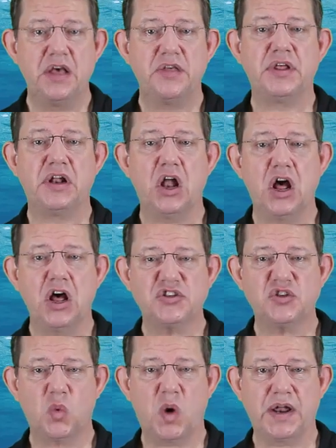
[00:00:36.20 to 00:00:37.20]
the last
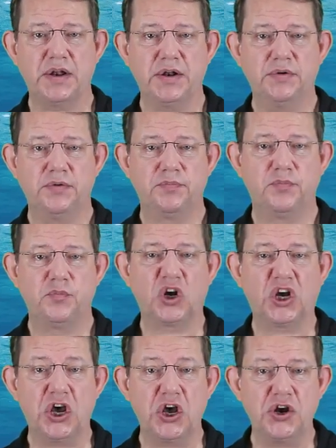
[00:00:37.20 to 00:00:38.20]
one
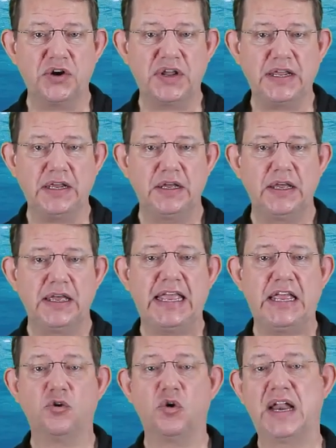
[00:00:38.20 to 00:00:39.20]
recurring
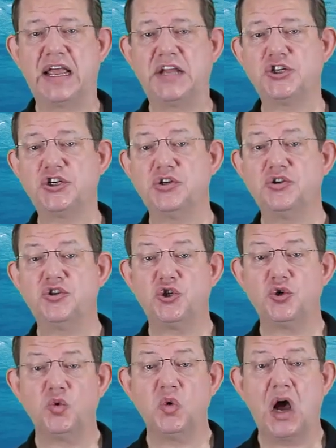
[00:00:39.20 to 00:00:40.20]
in relation
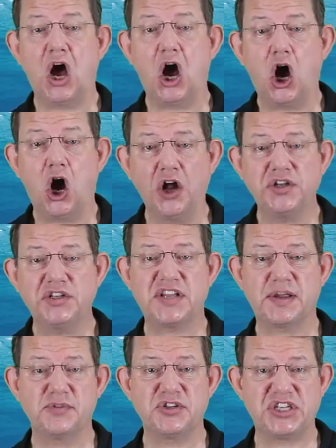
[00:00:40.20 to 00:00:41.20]
to a hot
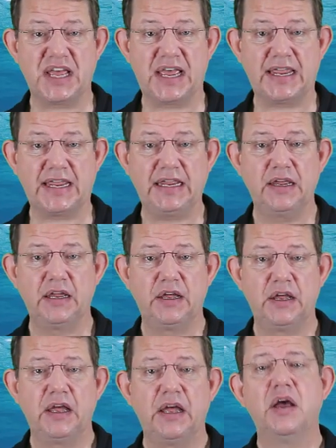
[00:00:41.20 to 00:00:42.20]
summer's day
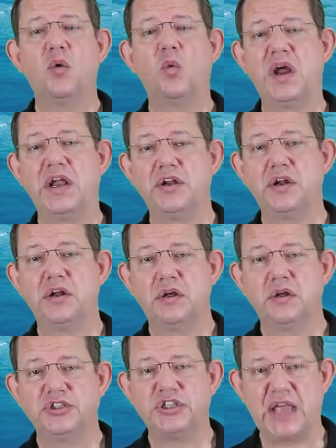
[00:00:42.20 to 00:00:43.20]
when
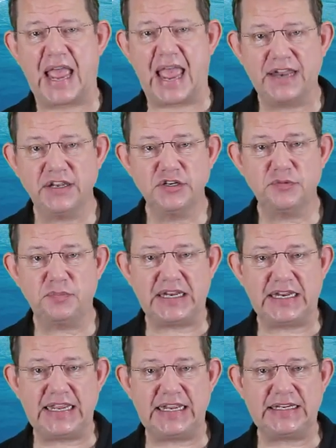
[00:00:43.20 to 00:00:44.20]
she hadn't been
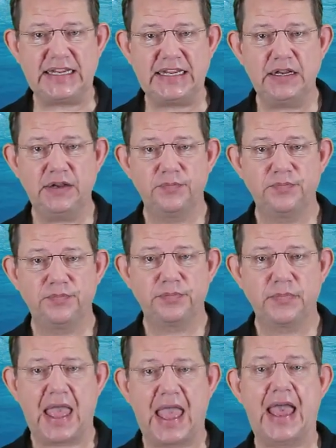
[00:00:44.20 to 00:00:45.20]
eating
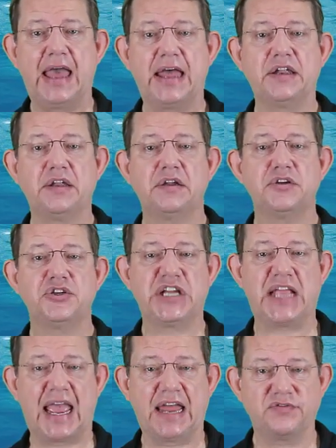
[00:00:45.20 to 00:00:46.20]
and she
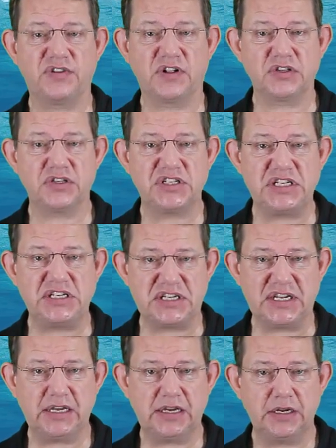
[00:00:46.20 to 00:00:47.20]
had felt
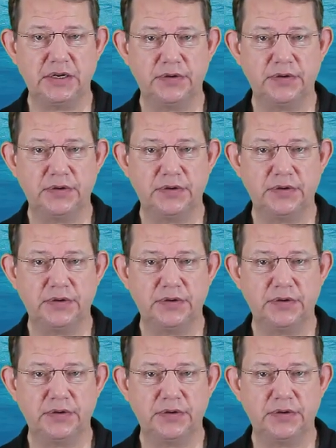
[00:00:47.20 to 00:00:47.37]
seasick.